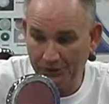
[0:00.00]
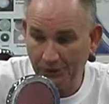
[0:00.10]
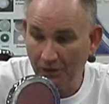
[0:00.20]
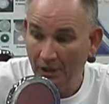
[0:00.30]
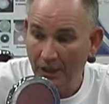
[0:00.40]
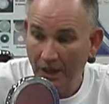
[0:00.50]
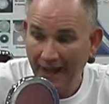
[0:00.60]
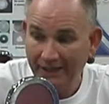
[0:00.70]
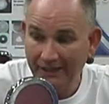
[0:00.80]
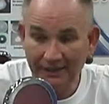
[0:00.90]
So
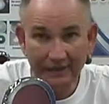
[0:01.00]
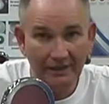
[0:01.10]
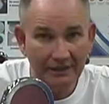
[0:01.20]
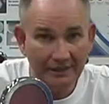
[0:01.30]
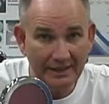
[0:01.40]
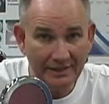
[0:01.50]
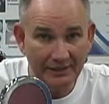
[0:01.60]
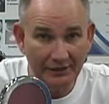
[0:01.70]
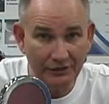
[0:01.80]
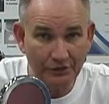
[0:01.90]
I can get any of these
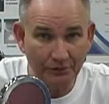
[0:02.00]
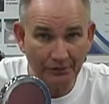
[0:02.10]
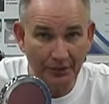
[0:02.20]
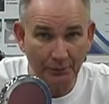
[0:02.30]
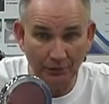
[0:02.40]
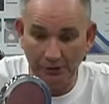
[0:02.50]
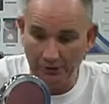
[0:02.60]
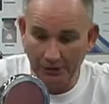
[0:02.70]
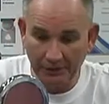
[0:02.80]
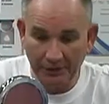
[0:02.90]
scents available,
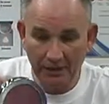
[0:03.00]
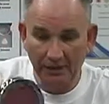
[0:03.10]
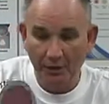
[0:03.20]
okay?